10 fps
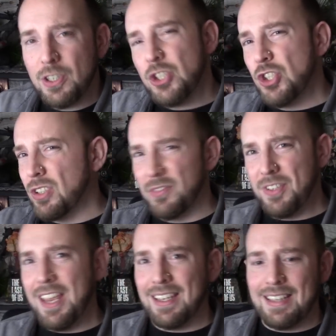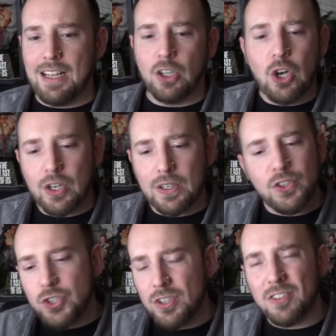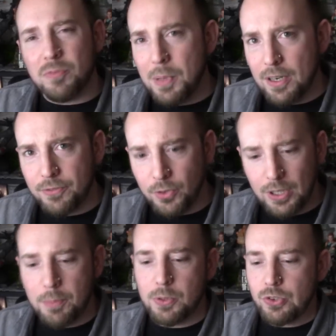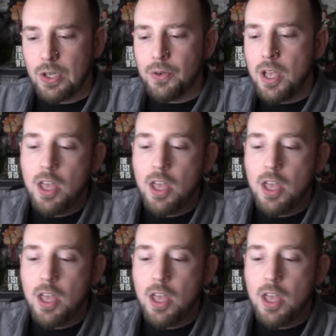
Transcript: It shouldn't have taken that long. It shouldn't have been a full episode.